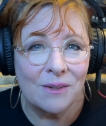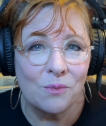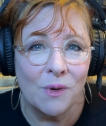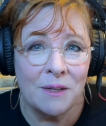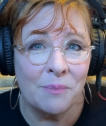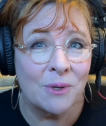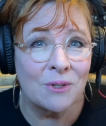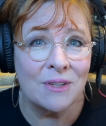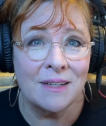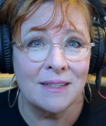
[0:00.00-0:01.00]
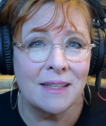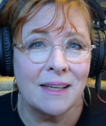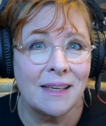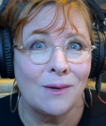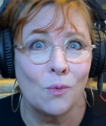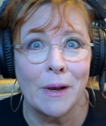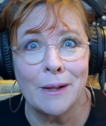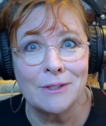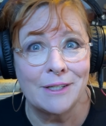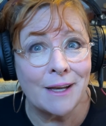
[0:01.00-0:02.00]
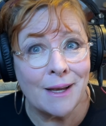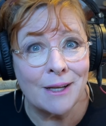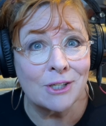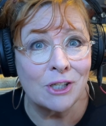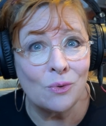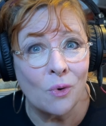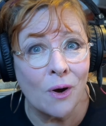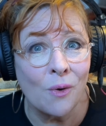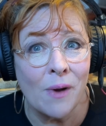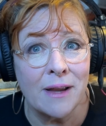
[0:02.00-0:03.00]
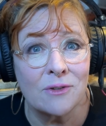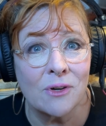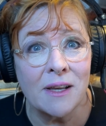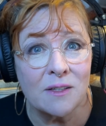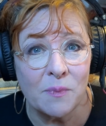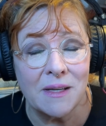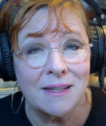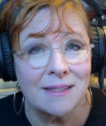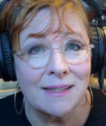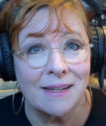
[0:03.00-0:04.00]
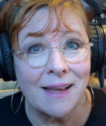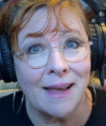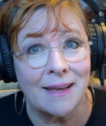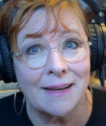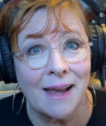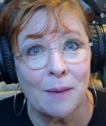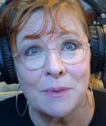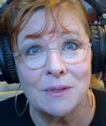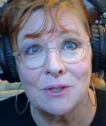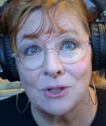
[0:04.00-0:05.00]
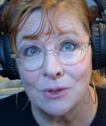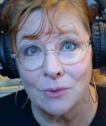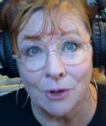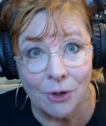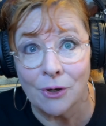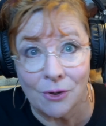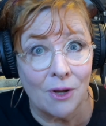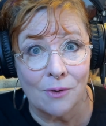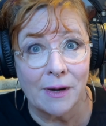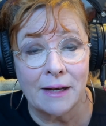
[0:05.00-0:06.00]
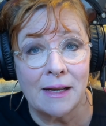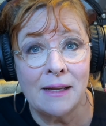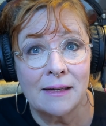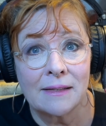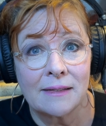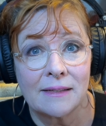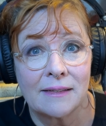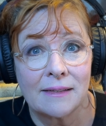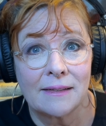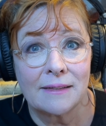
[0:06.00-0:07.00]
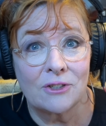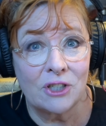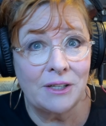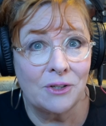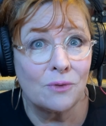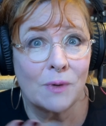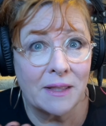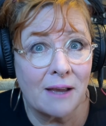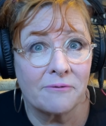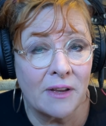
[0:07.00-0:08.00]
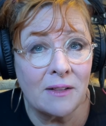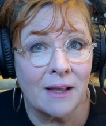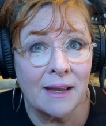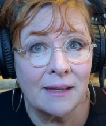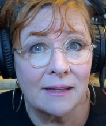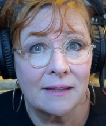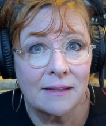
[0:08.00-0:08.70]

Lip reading: One person is thinking, well, duh, she wore a white dress because it had happened to her already. She knew what that felt like.